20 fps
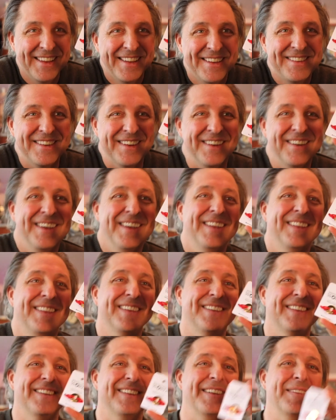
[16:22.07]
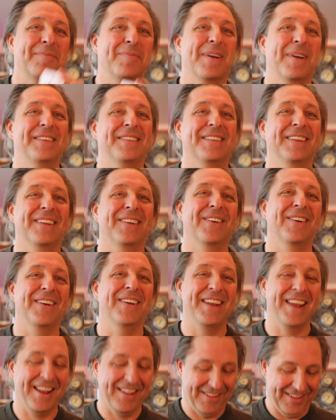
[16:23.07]
So this is a bracelet or
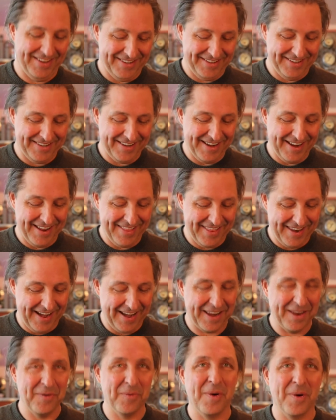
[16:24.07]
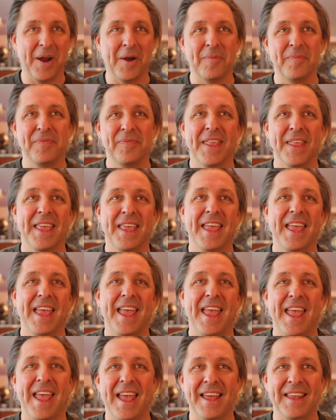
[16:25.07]
a necklace that I can wear.
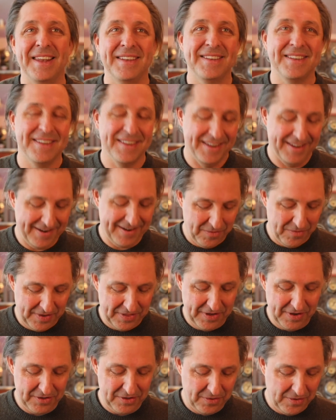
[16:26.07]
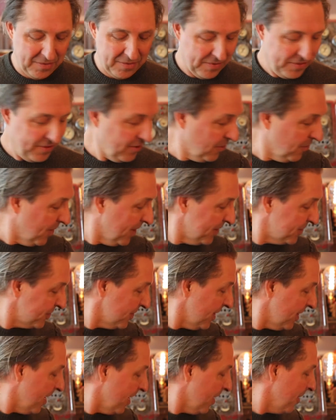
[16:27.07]
And what they're doing with their
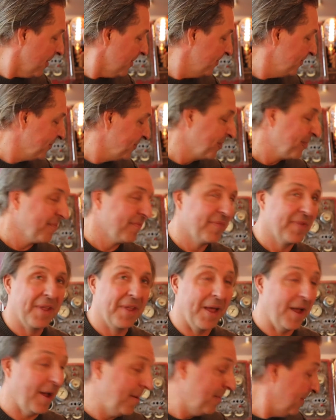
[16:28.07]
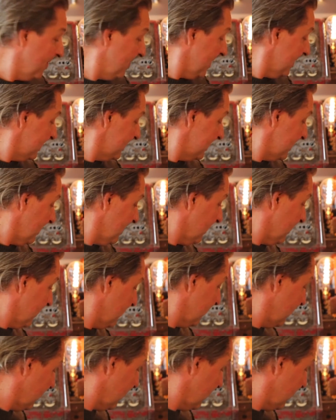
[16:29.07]
questionnaire that's here,